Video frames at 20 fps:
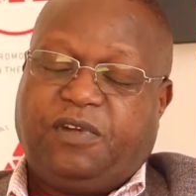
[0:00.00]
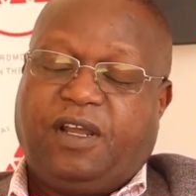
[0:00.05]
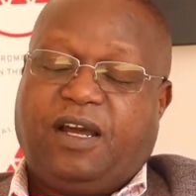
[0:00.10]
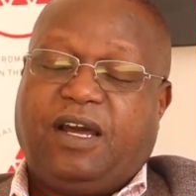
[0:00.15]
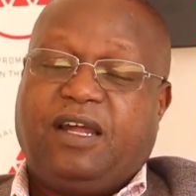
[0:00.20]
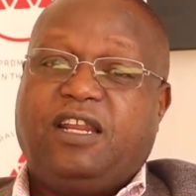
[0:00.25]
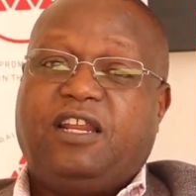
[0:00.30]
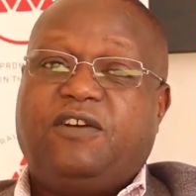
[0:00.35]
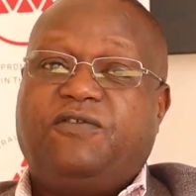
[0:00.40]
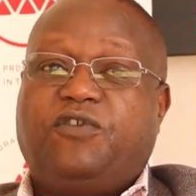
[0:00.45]

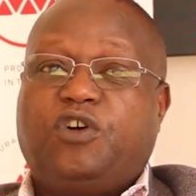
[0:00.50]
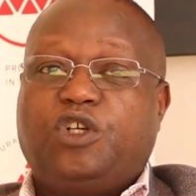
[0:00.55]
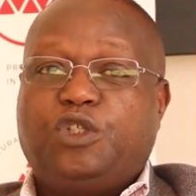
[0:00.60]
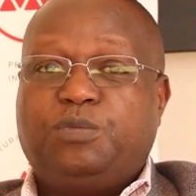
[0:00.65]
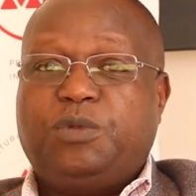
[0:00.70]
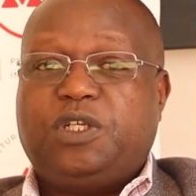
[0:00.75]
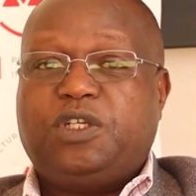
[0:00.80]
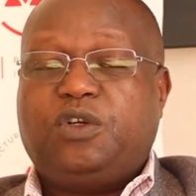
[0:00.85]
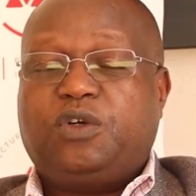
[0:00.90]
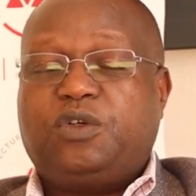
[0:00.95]
An
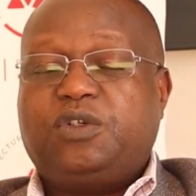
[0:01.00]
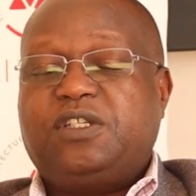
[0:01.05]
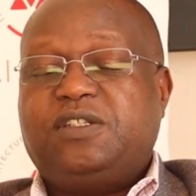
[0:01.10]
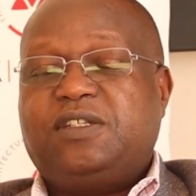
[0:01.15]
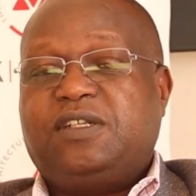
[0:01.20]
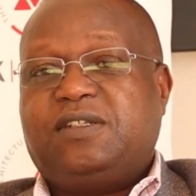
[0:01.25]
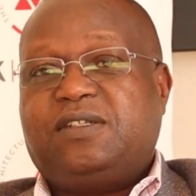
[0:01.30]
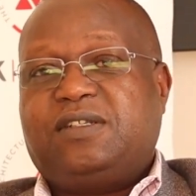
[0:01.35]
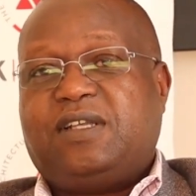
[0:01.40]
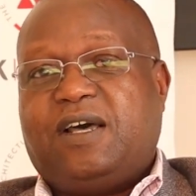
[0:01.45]
enforcement notice
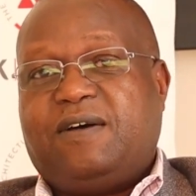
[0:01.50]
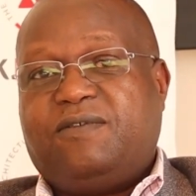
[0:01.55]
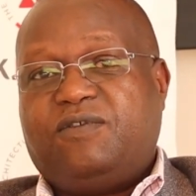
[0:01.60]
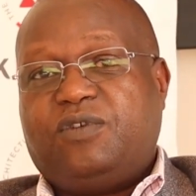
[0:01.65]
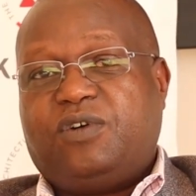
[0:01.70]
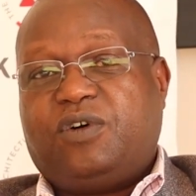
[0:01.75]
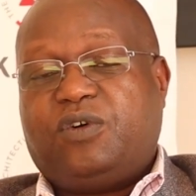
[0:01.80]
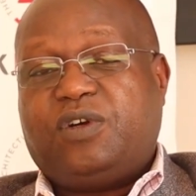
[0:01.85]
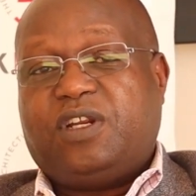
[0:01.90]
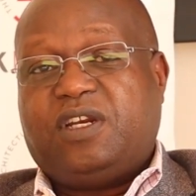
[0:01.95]
is
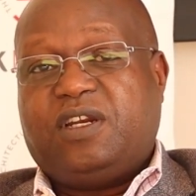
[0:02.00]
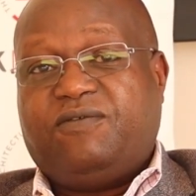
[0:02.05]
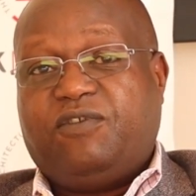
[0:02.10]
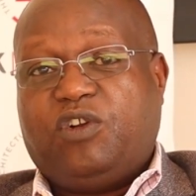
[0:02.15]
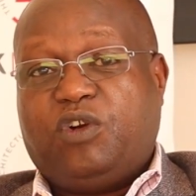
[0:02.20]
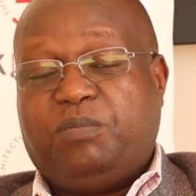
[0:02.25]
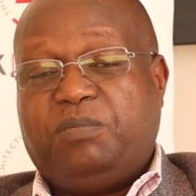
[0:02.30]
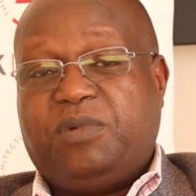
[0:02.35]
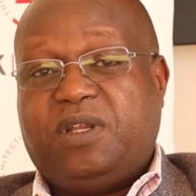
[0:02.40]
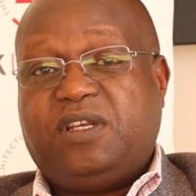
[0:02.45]
served on a
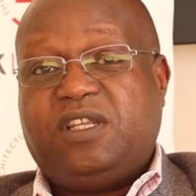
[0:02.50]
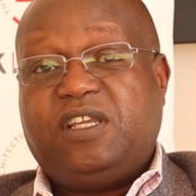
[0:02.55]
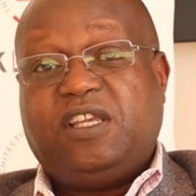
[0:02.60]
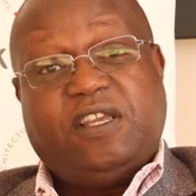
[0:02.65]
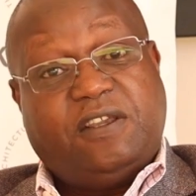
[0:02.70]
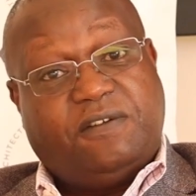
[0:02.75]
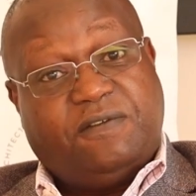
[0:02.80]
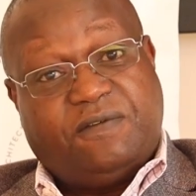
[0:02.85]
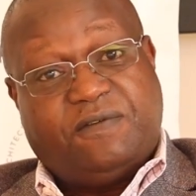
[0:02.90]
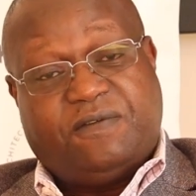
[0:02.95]
development
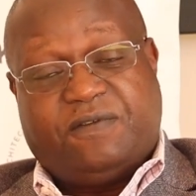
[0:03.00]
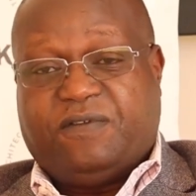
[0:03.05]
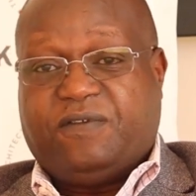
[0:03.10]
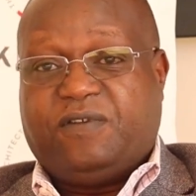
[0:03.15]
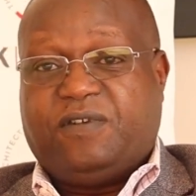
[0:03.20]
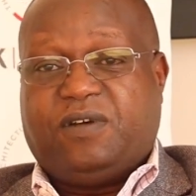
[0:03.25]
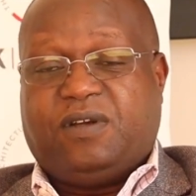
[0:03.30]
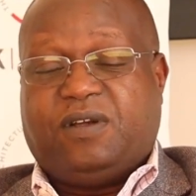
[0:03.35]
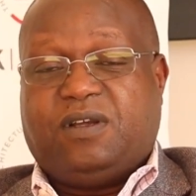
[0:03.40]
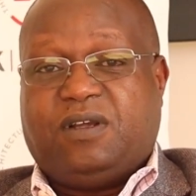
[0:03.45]
if
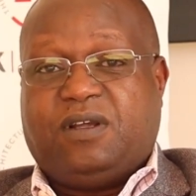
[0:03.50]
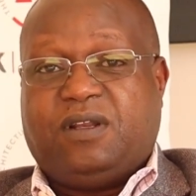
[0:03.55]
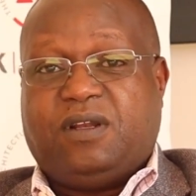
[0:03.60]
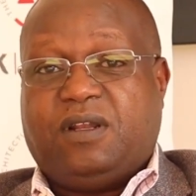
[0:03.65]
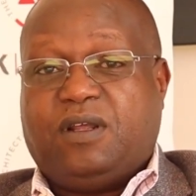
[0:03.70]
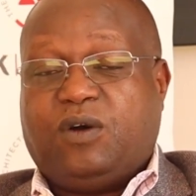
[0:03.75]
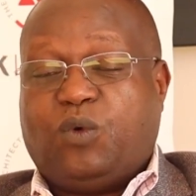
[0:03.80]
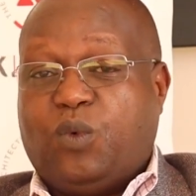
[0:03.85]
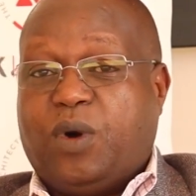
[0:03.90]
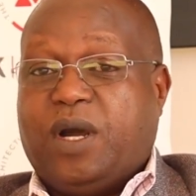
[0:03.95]

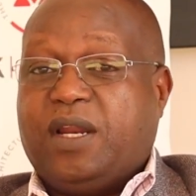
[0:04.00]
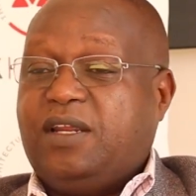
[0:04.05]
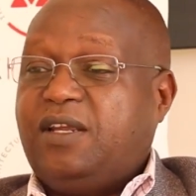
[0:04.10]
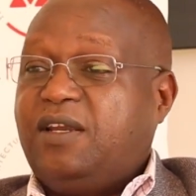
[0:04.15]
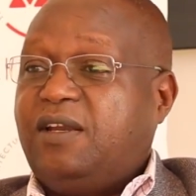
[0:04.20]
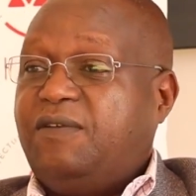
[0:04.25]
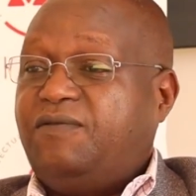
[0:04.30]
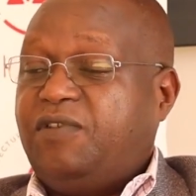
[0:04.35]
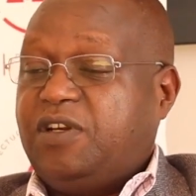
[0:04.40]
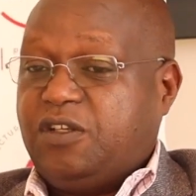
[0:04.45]

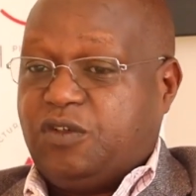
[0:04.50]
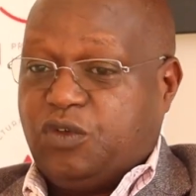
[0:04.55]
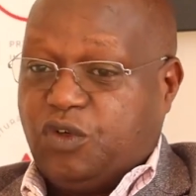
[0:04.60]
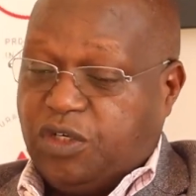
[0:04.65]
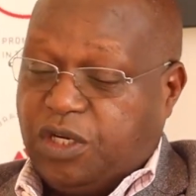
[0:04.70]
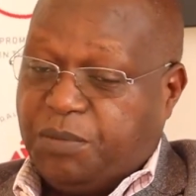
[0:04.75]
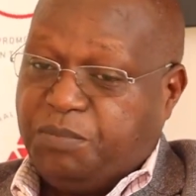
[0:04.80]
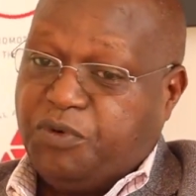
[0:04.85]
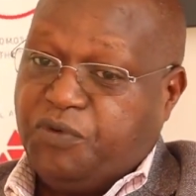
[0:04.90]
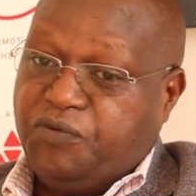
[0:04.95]
it is
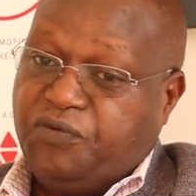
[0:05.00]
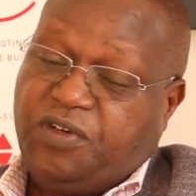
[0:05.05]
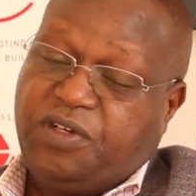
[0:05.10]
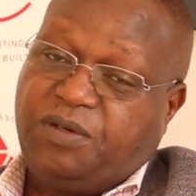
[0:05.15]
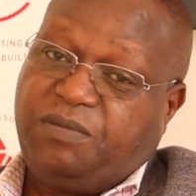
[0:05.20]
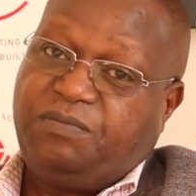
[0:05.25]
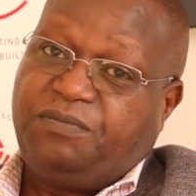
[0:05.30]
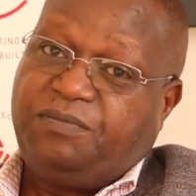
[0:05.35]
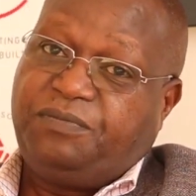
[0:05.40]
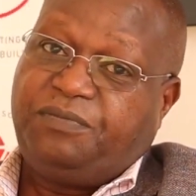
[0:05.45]
not approved
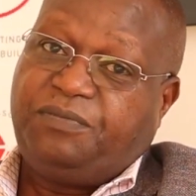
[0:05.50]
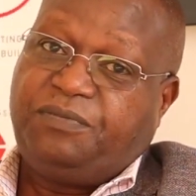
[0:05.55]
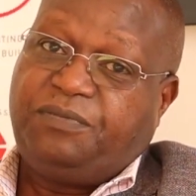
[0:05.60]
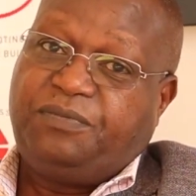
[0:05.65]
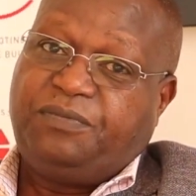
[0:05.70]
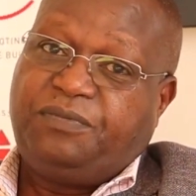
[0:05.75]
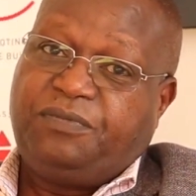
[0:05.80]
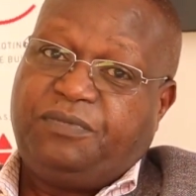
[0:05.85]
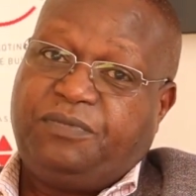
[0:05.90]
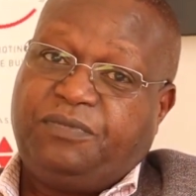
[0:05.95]

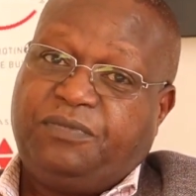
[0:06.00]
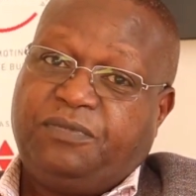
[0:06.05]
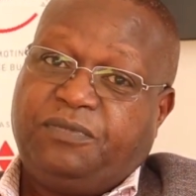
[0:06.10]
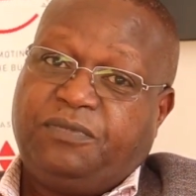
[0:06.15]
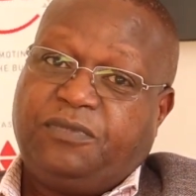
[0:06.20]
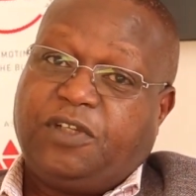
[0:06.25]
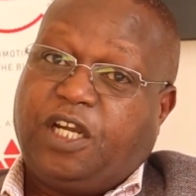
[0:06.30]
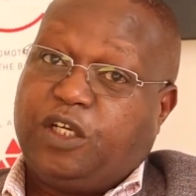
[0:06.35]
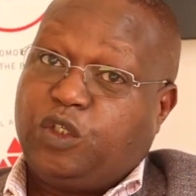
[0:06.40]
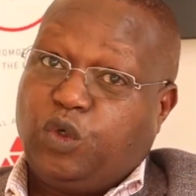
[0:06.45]

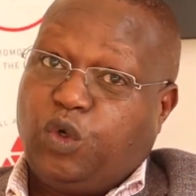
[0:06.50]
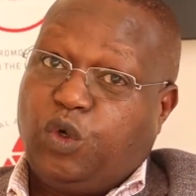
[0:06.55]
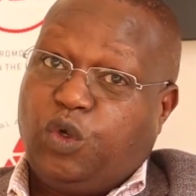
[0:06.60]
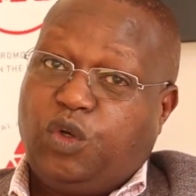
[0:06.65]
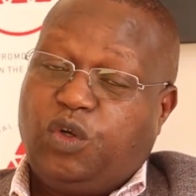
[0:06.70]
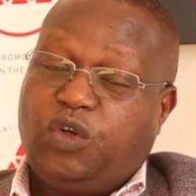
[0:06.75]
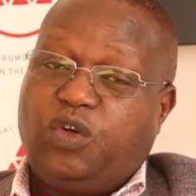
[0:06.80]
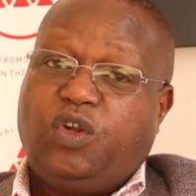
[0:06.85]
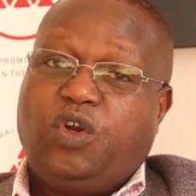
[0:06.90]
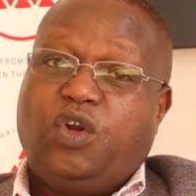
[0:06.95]
at
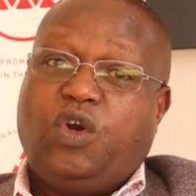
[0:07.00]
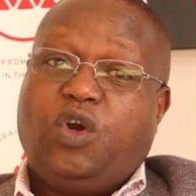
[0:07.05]
all,